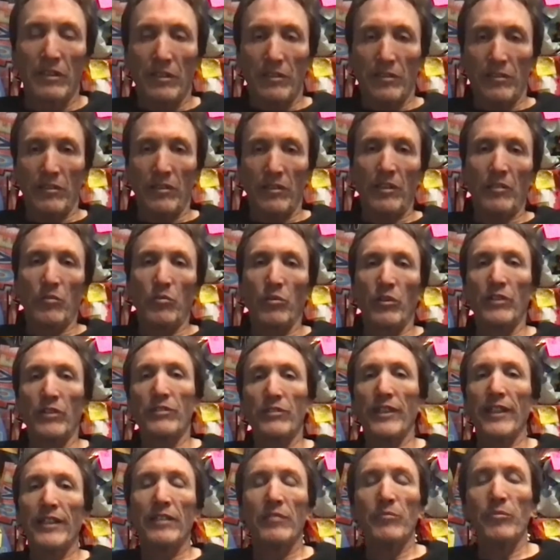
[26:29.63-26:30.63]
So in other words,
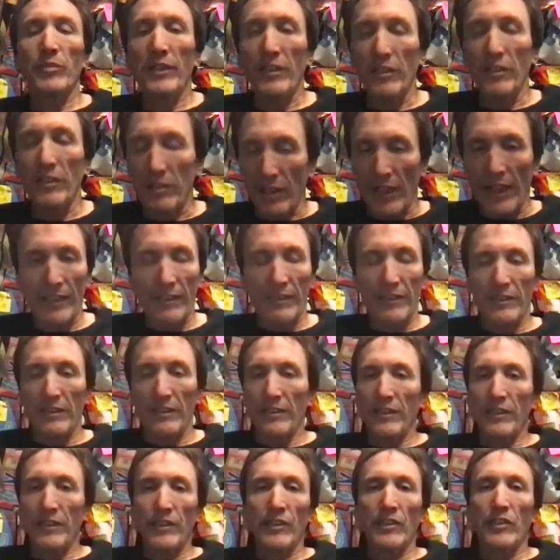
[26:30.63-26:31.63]
they can be their athlete of
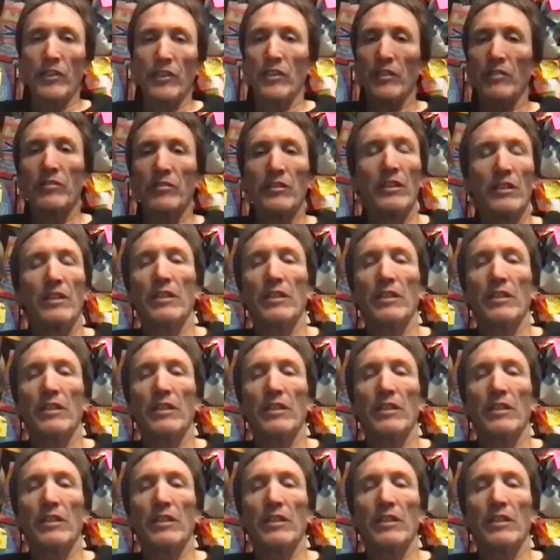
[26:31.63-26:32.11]
the year.